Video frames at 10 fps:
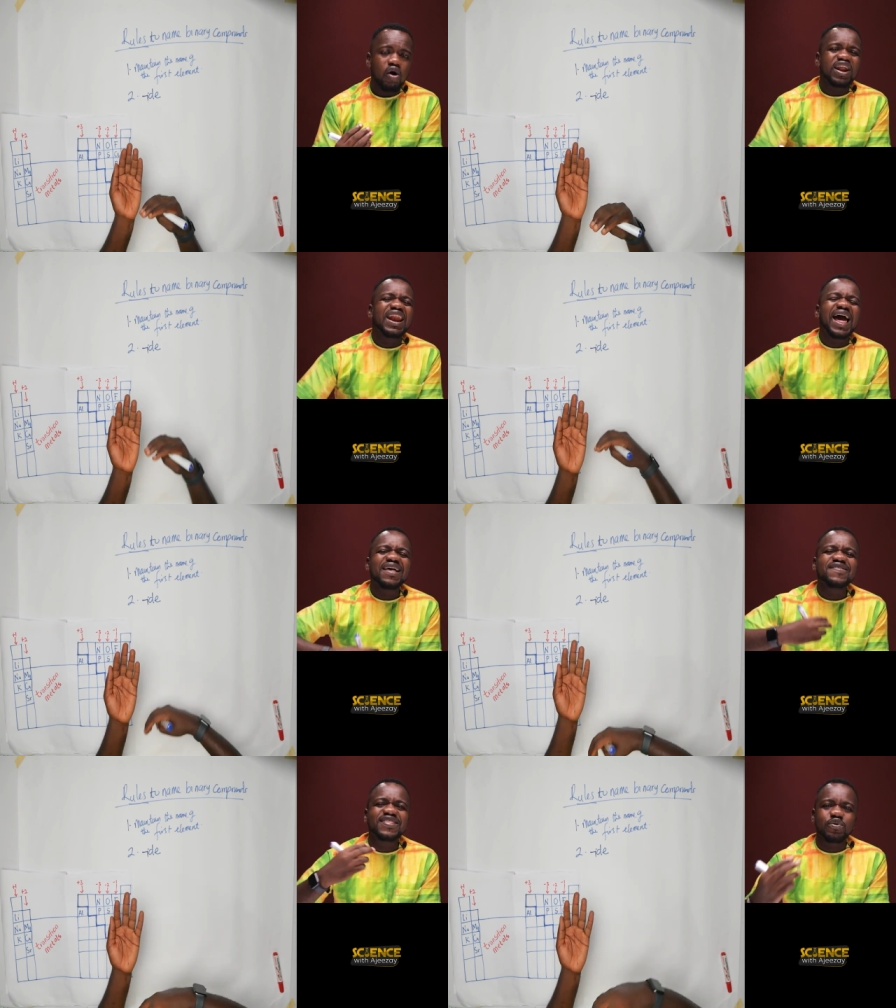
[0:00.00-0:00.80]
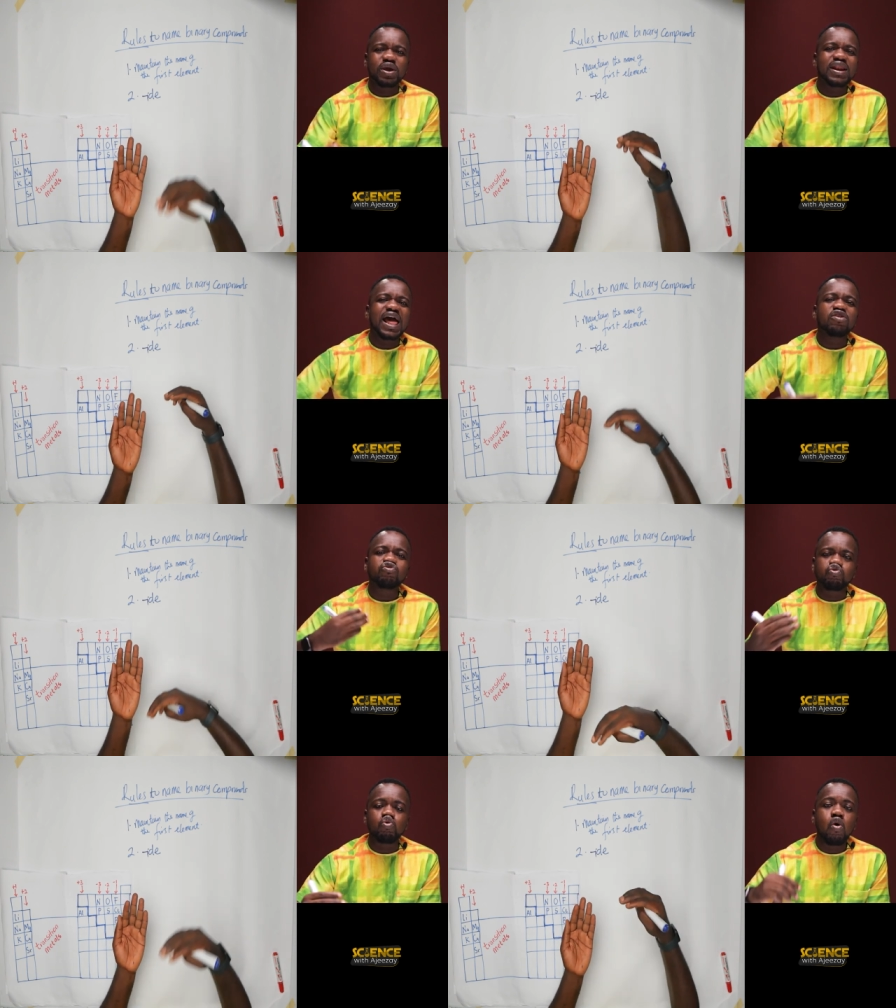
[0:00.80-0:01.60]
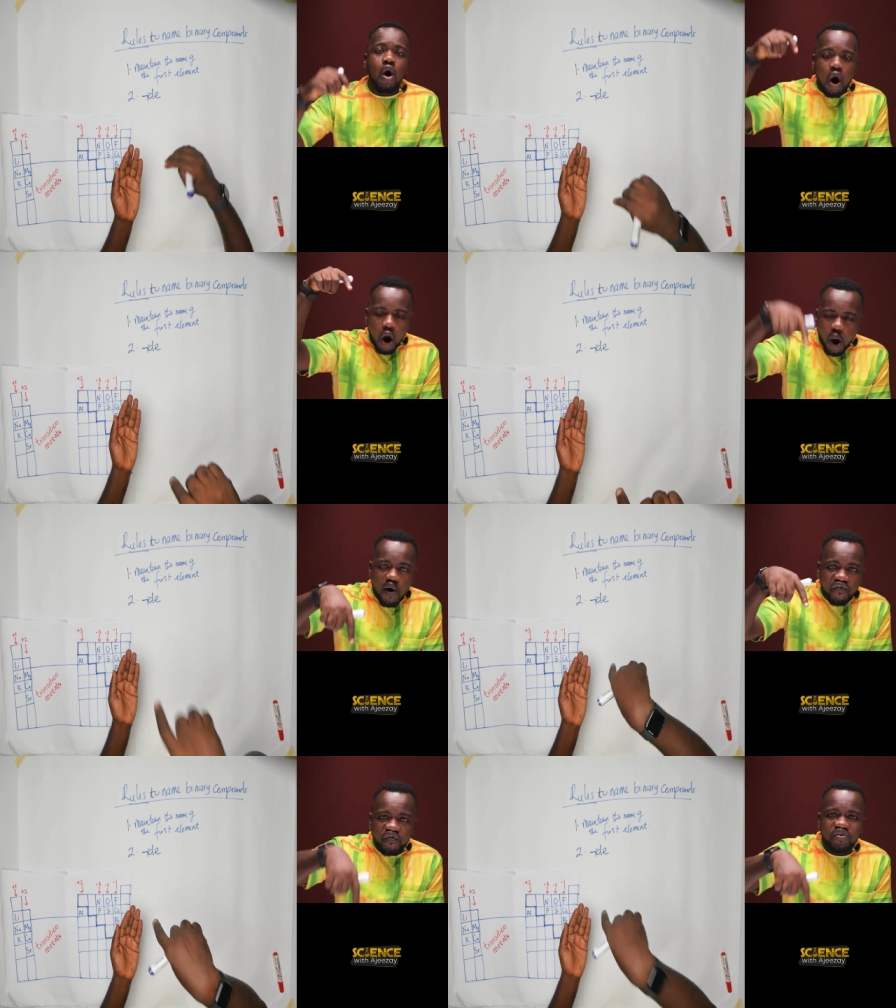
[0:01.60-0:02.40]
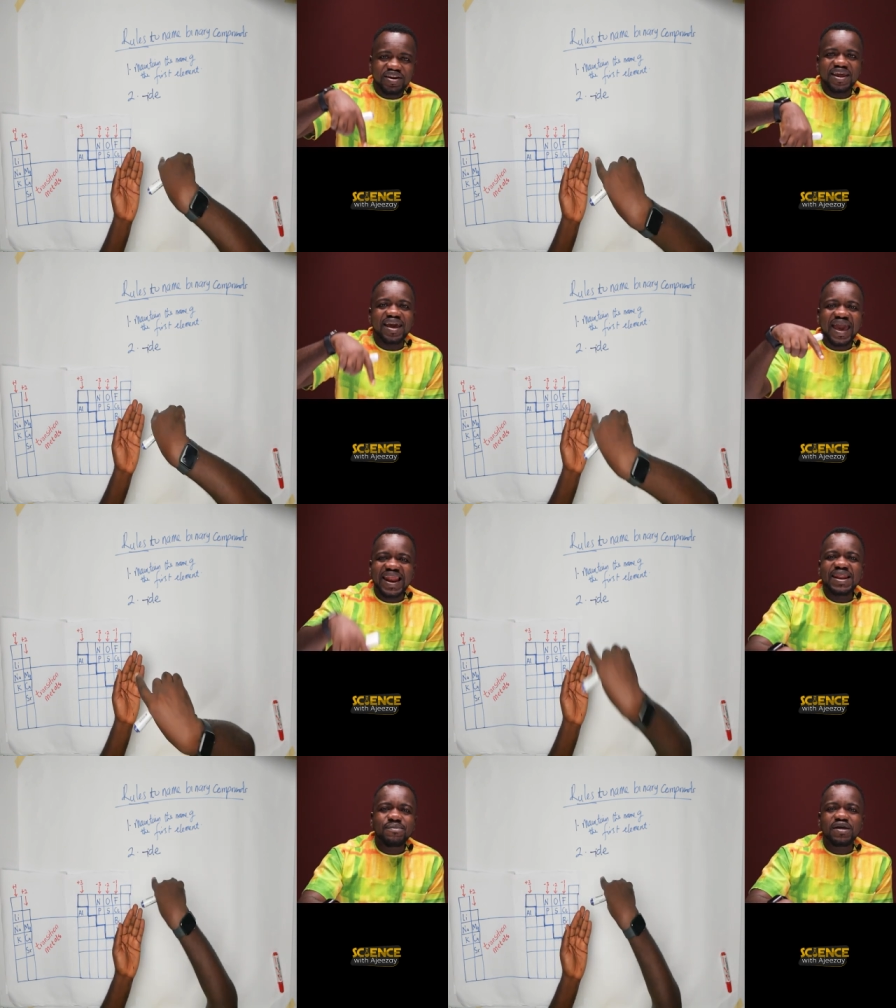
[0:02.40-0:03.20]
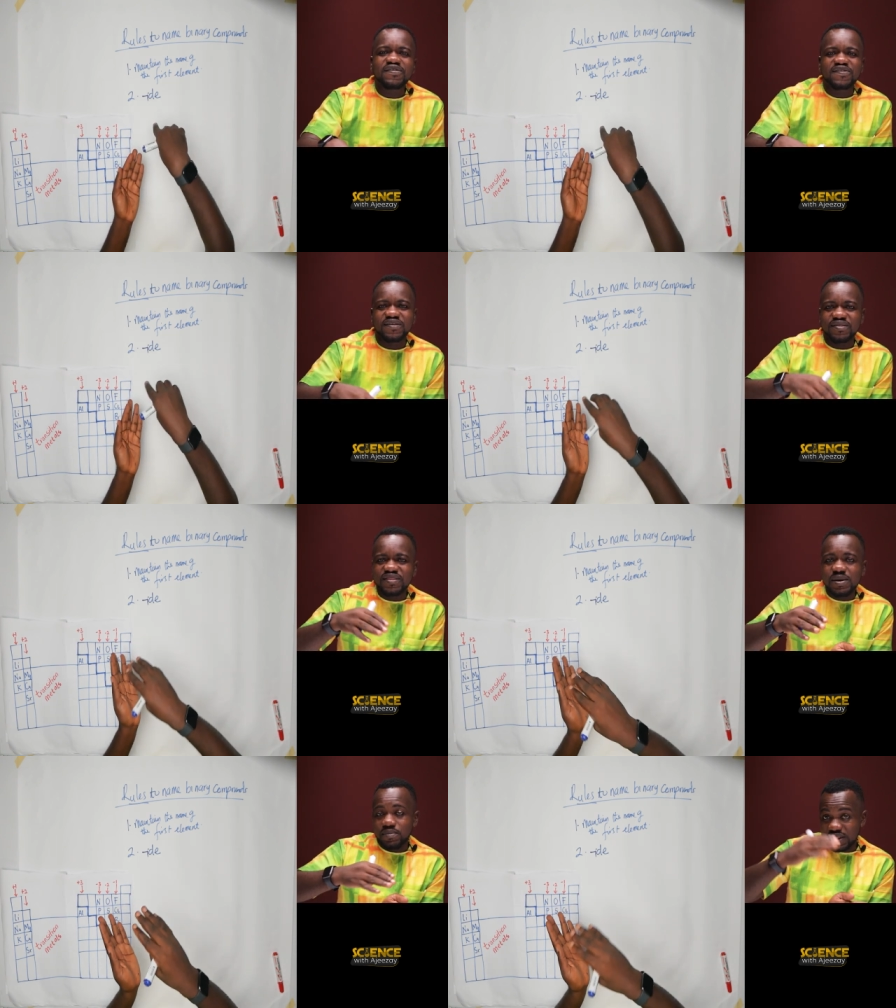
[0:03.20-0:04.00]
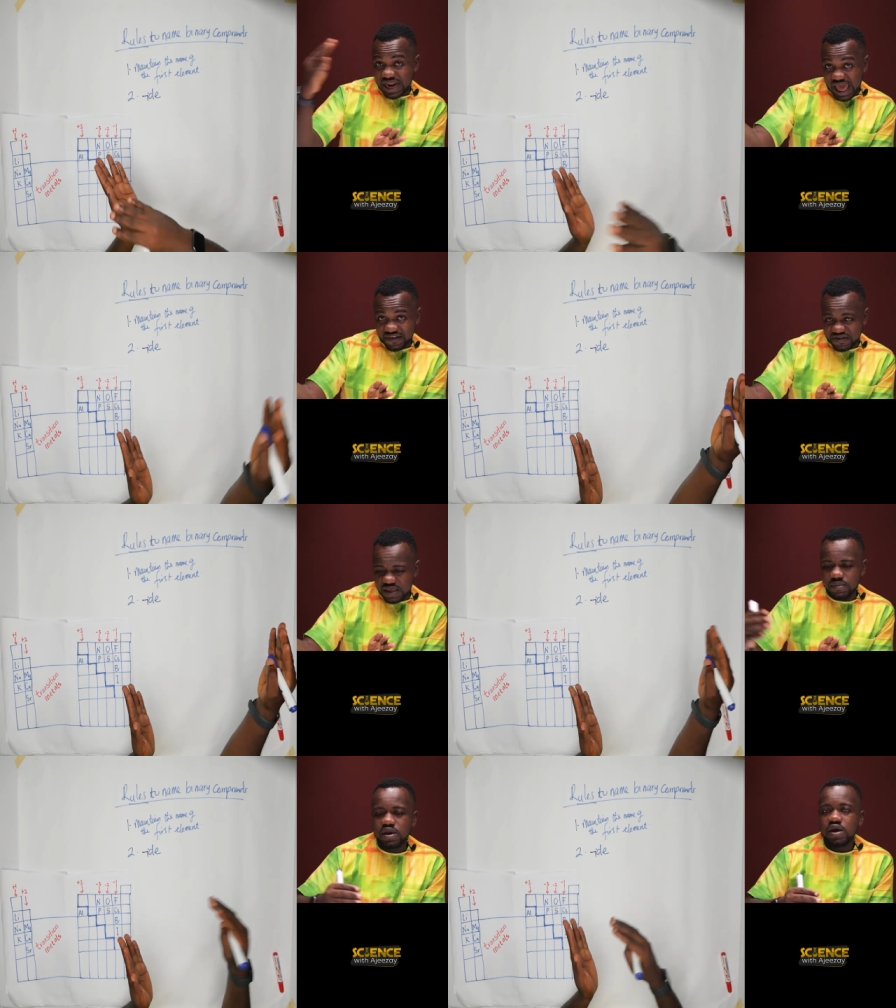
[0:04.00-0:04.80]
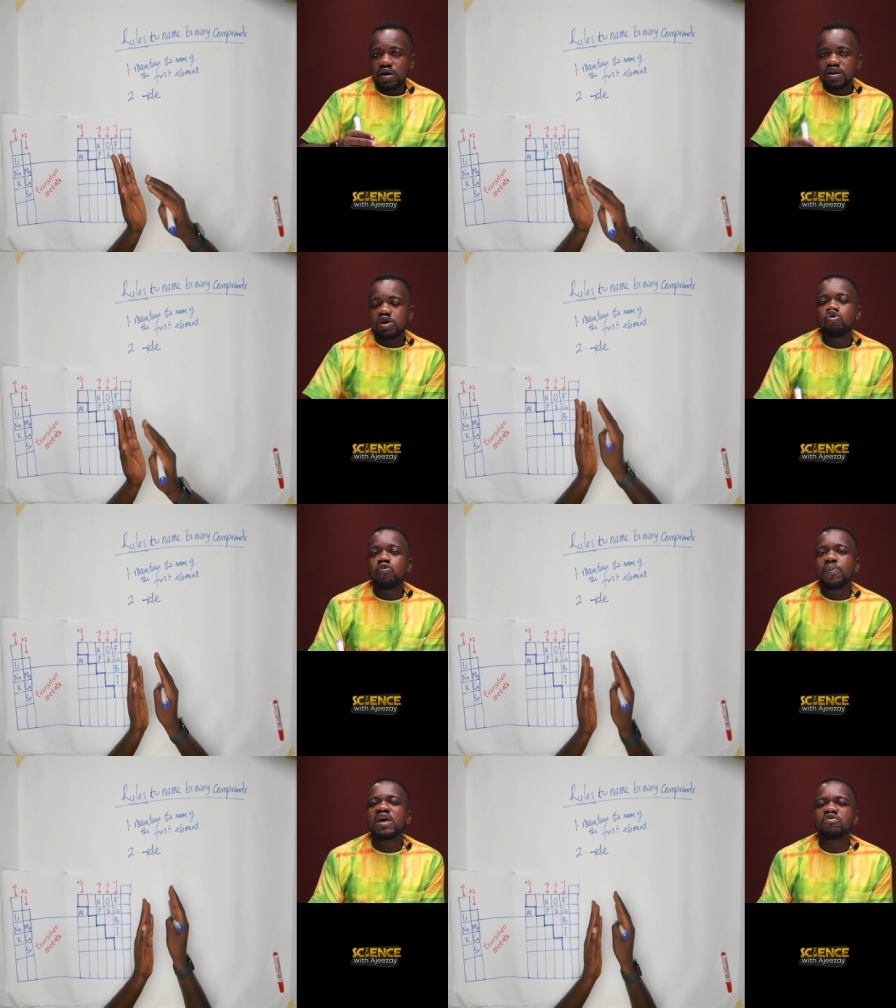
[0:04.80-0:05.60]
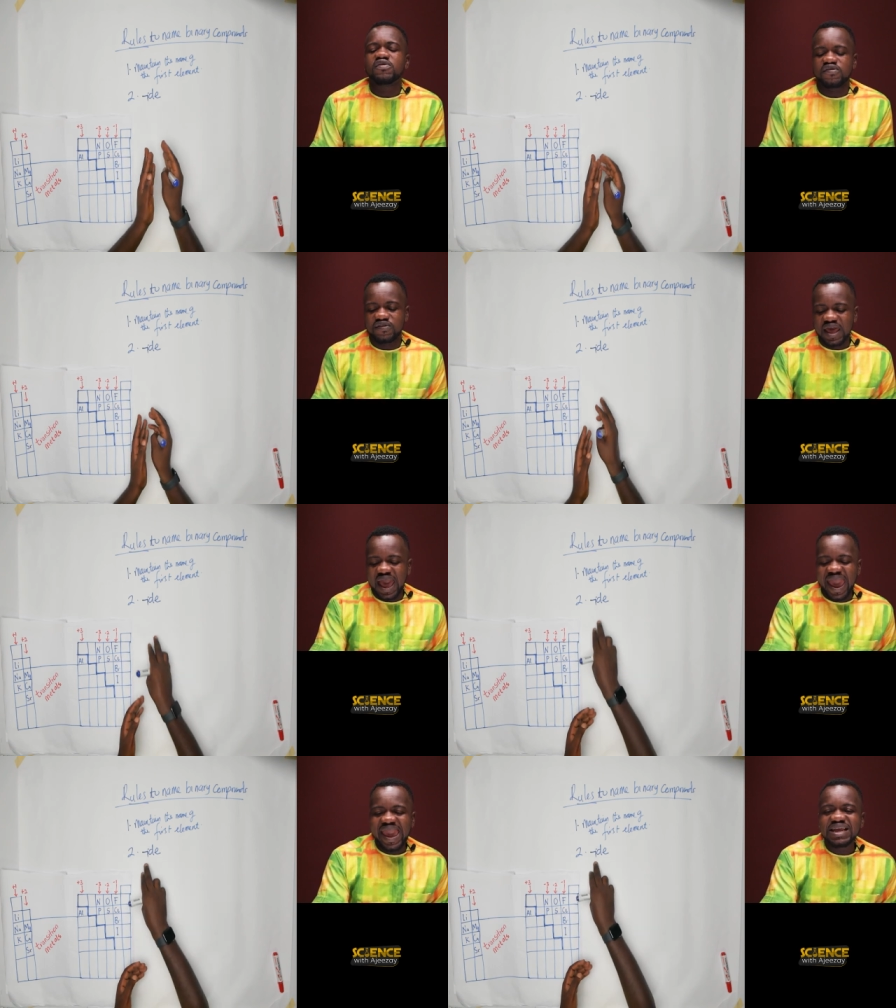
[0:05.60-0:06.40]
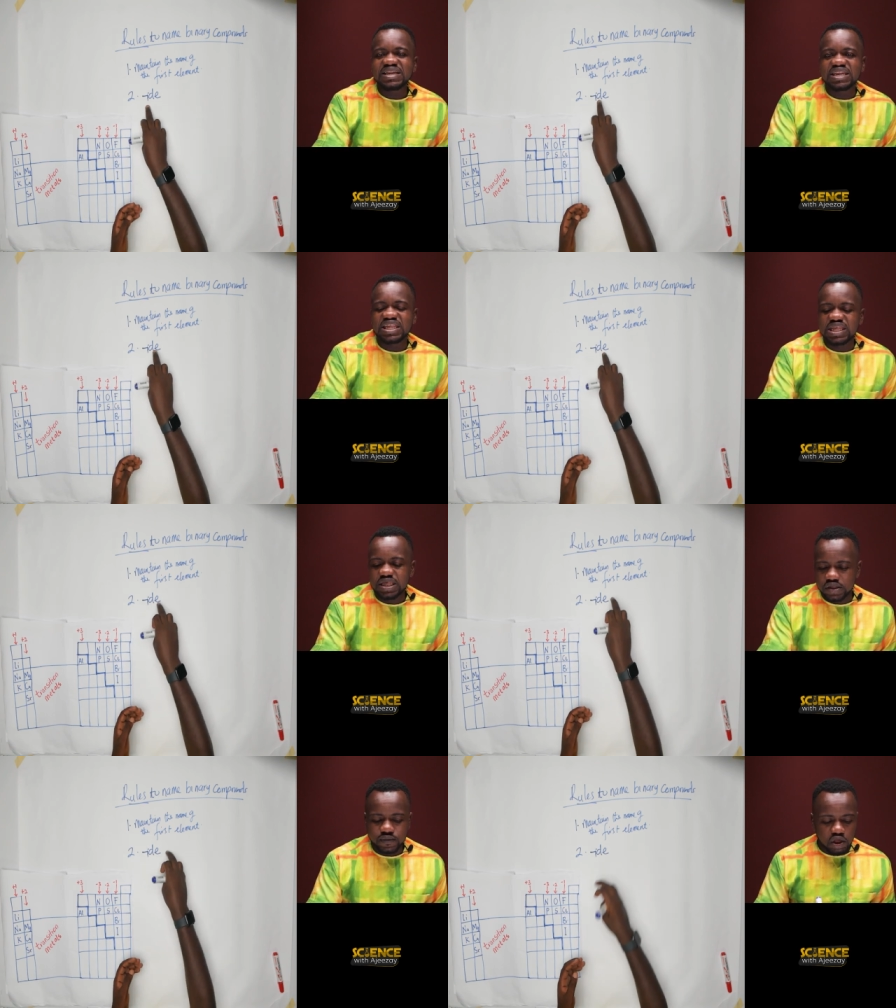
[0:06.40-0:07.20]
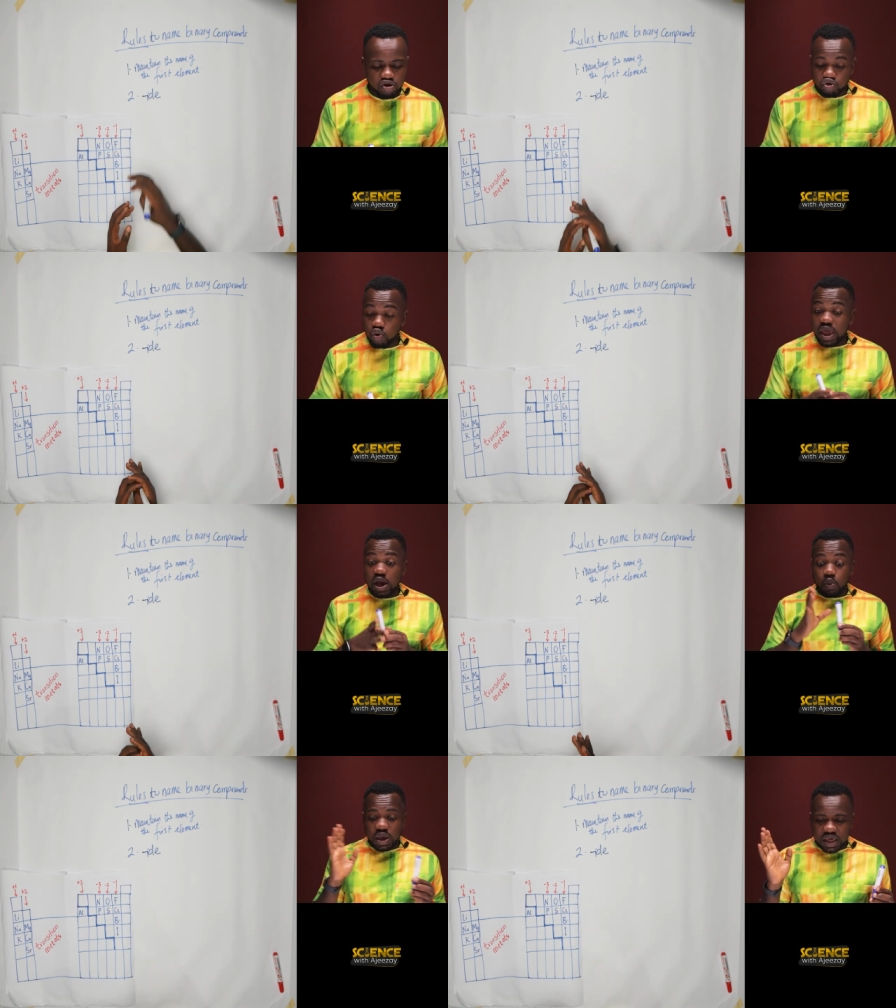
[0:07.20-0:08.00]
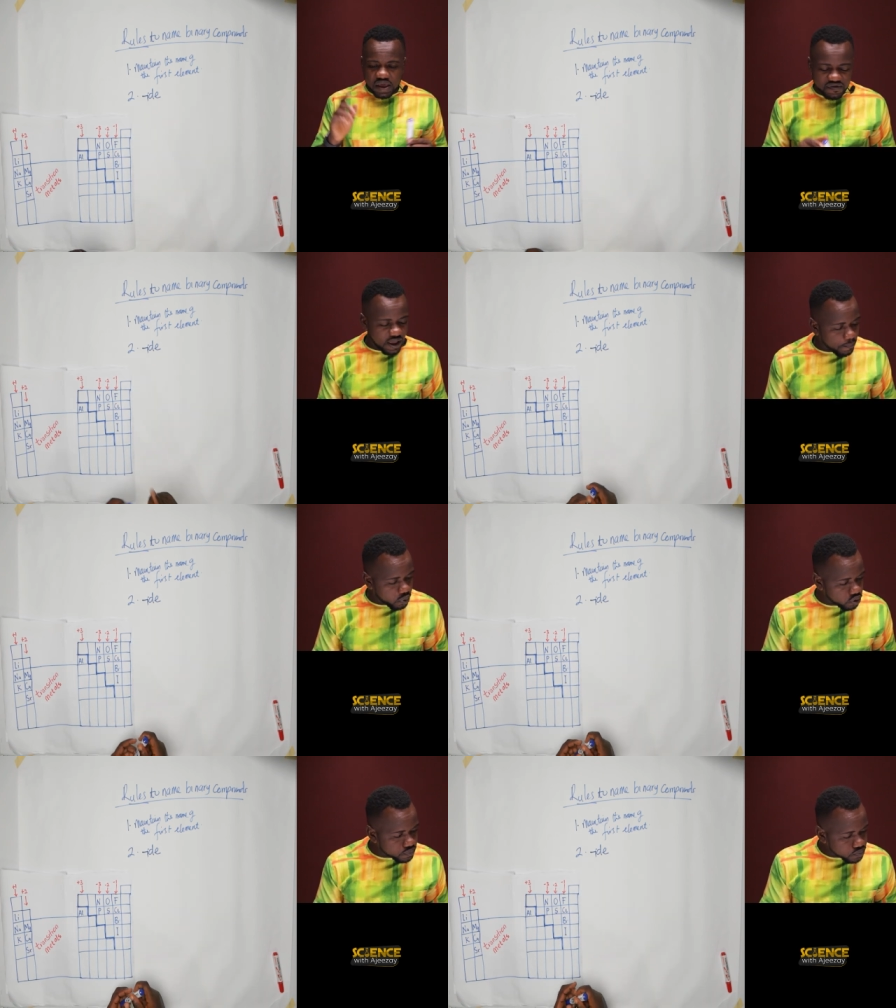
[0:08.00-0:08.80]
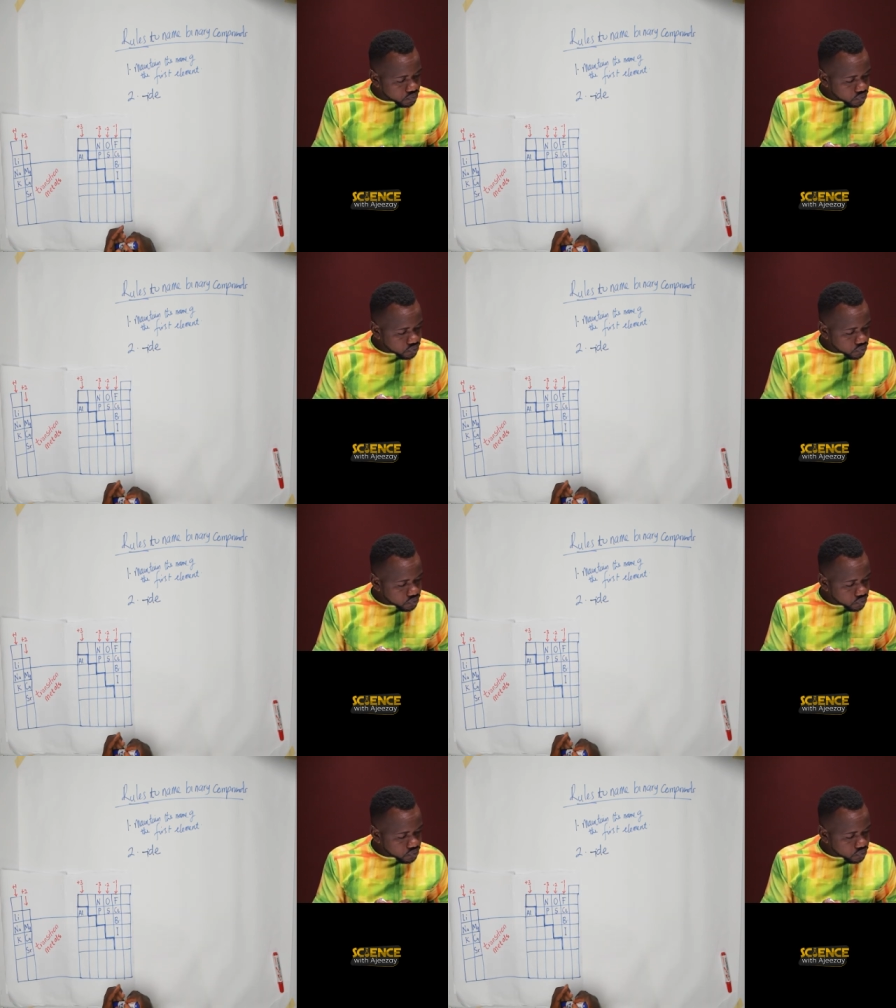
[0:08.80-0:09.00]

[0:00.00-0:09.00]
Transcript: or the last three, last two of the element name, the last name, then you replace with IDE. So a quick example.